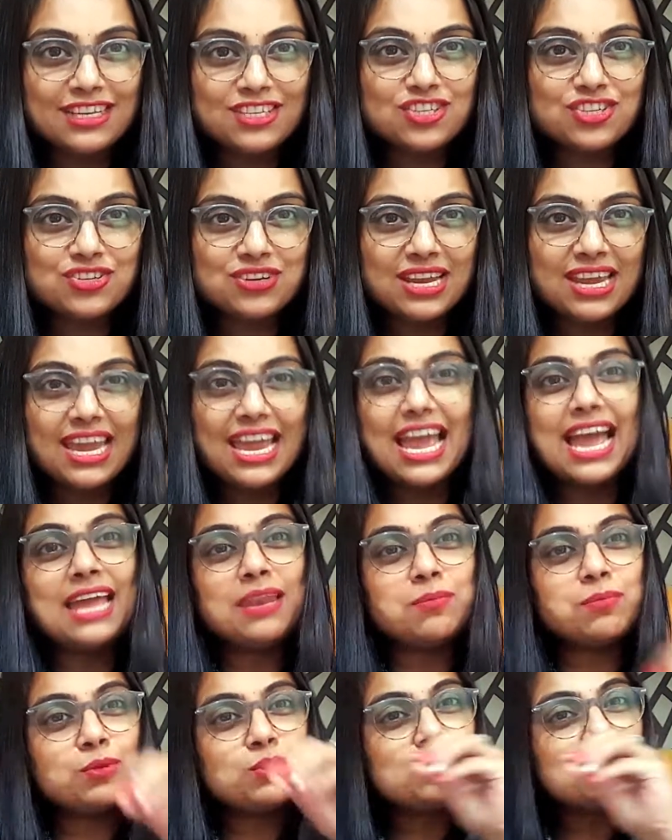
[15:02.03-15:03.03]
tray
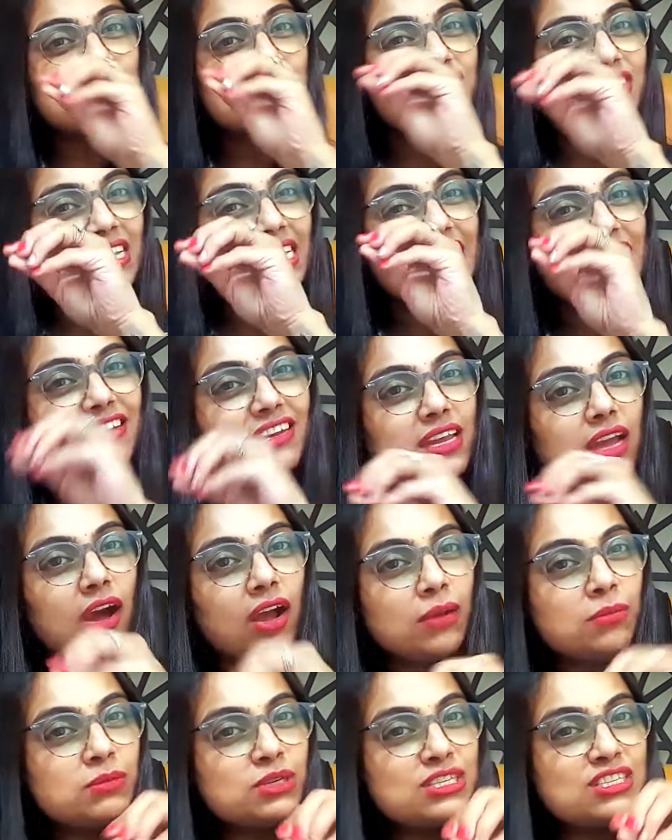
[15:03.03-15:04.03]
and put three
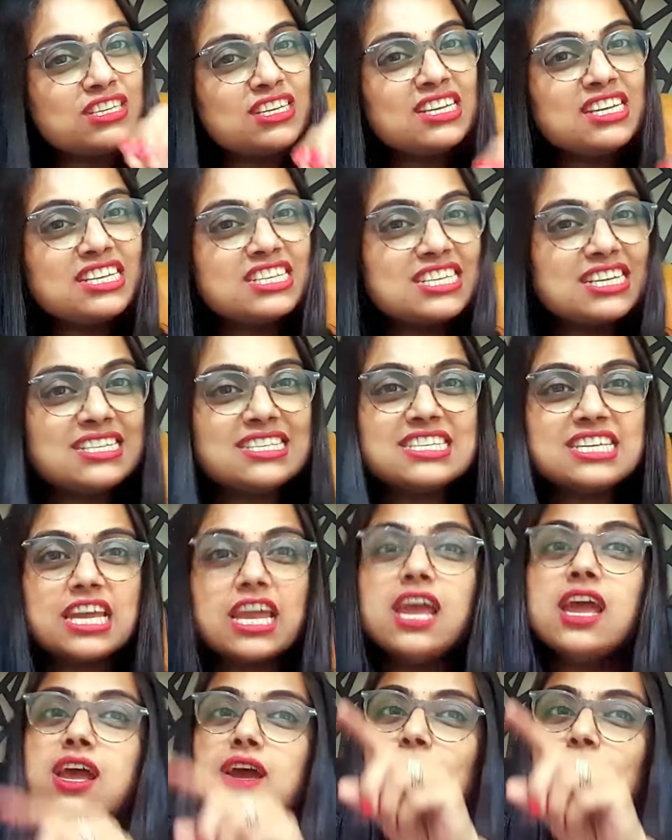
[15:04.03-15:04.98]
almonds in each and say,